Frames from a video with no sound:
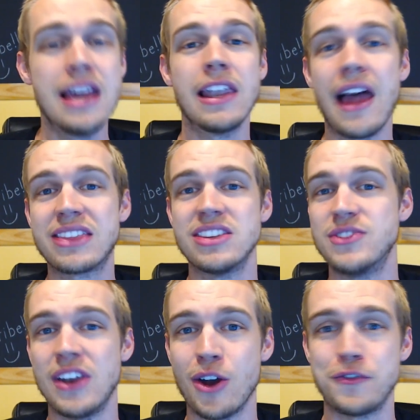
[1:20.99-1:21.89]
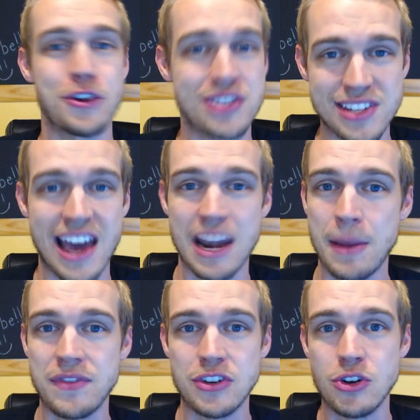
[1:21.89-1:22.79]
Like this video if you're excited
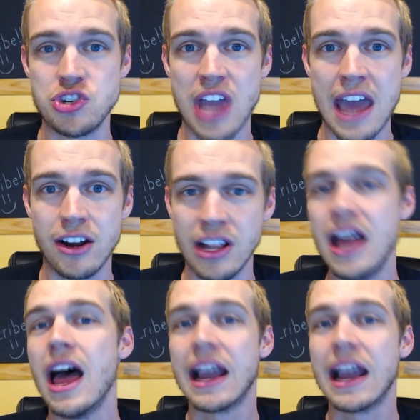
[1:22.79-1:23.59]
about the new channel.